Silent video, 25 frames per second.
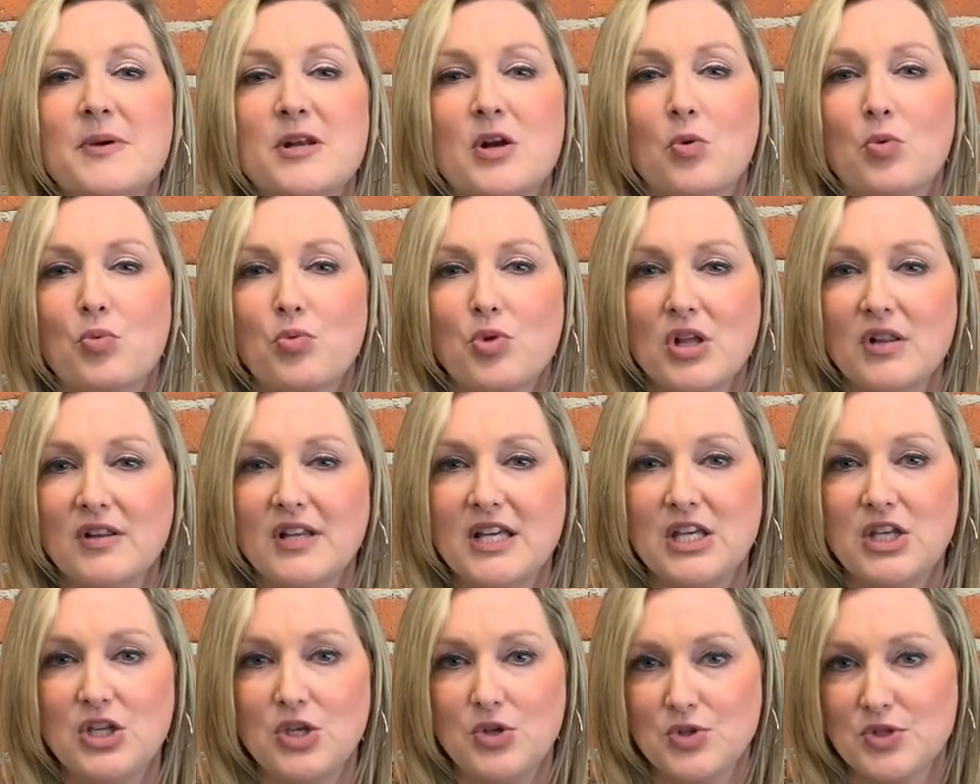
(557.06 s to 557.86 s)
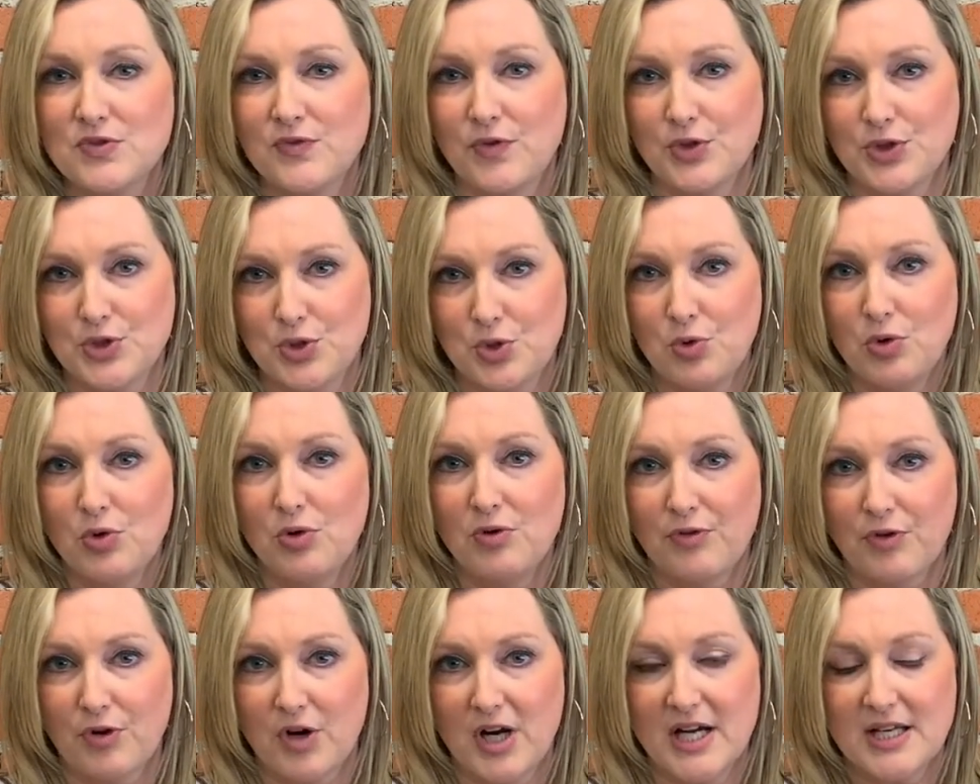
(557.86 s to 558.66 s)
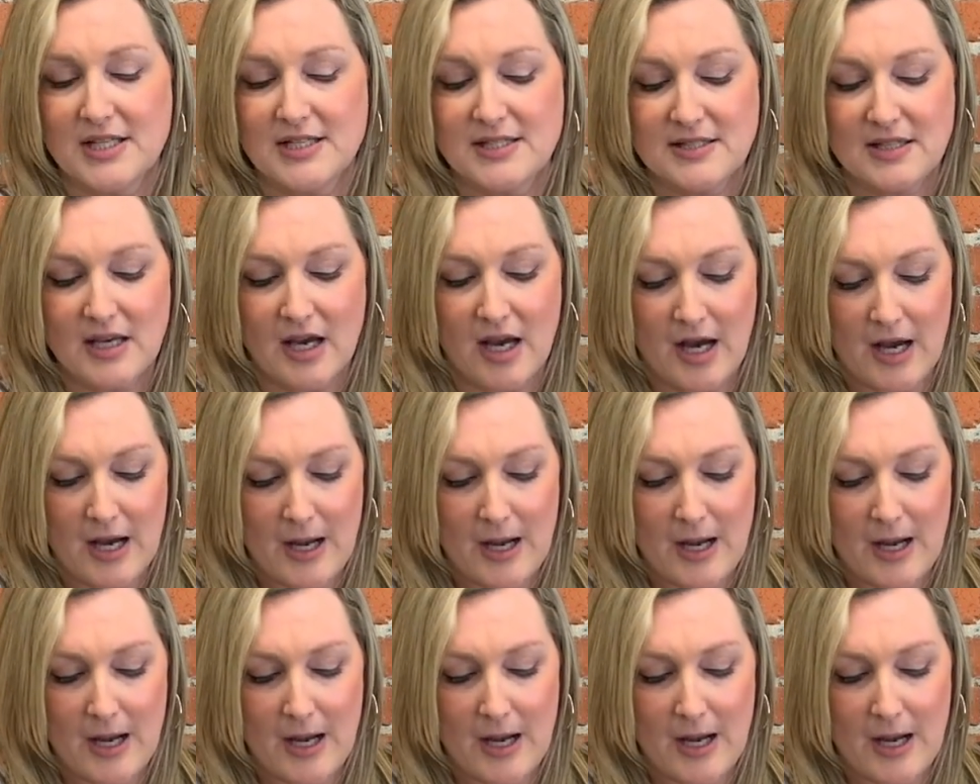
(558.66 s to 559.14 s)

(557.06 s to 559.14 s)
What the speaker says: been a really useful tool for us.